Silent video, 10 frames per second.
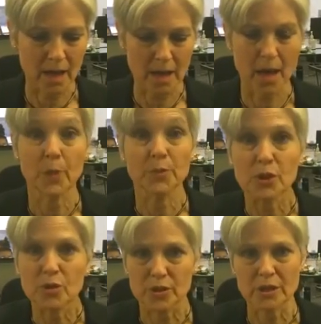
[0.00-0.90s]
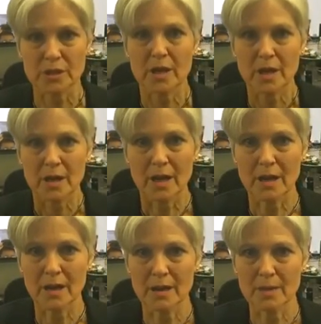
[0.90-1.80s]
abuse,
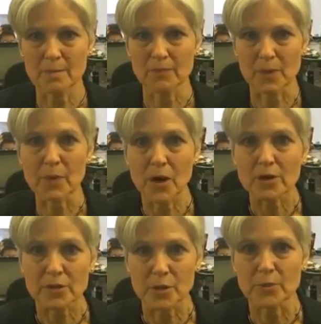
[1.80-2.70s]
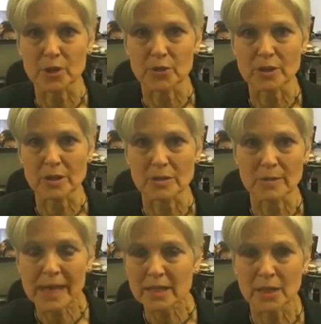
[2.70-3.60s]
partner abuse and
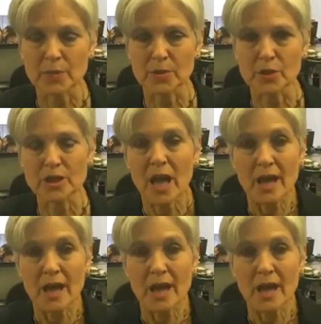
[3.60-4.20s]
domestic abuse.